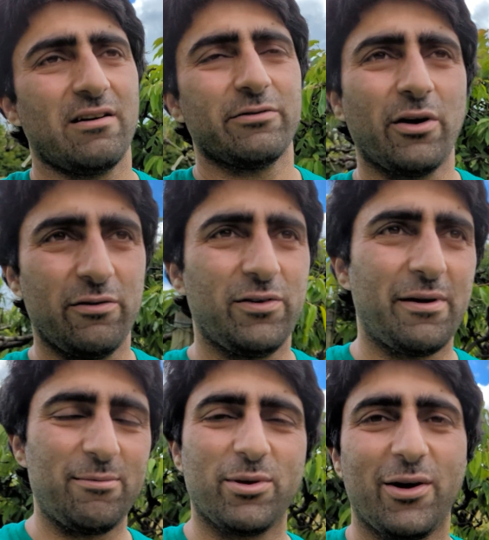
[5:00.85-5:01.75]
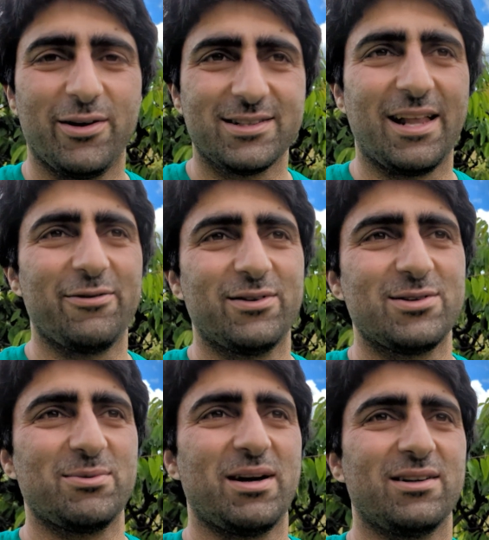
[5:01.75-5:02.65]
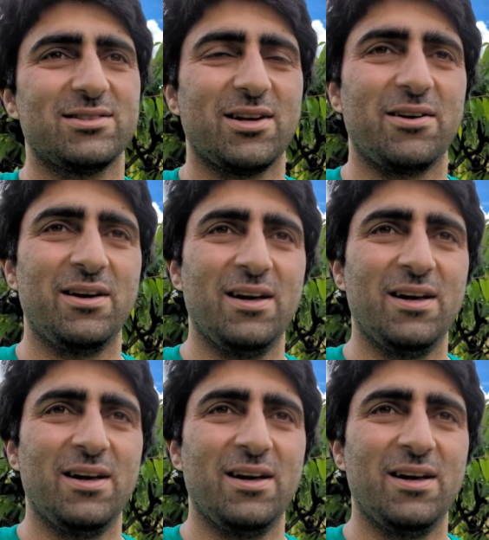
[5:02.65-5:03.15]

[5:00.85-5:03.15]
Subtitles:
I've got a few apricots left as well. So